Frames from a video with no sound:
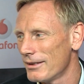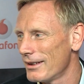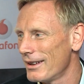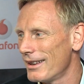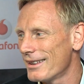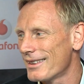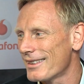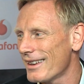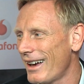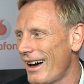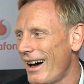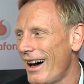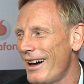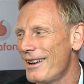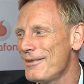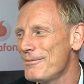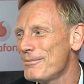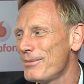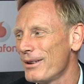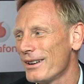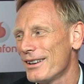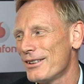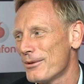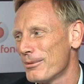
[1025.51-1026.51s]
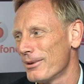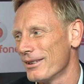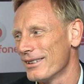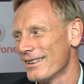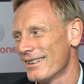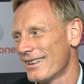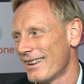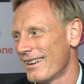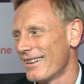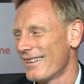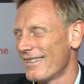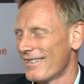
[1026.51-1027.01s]
That, that it's unbelievable.
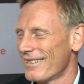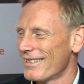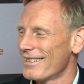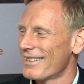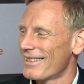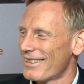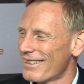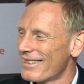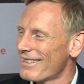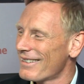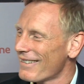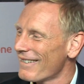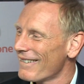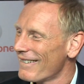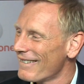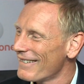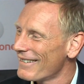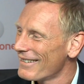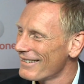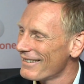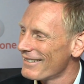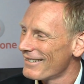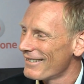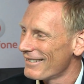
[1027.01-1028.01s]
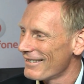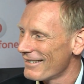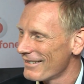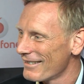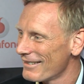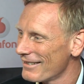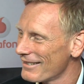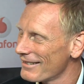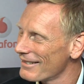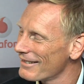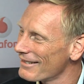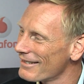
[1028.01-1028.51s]
Just, and I don't know how
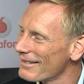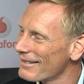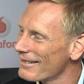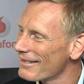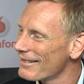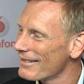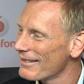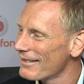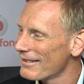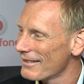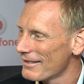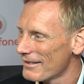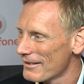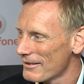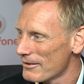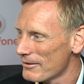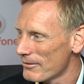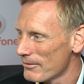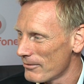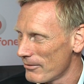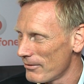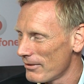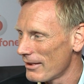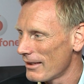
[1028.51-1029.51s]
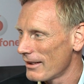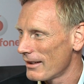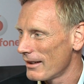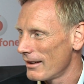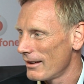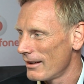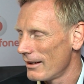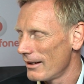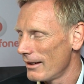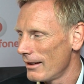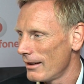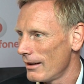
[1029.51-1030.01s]
many people watched it live, right?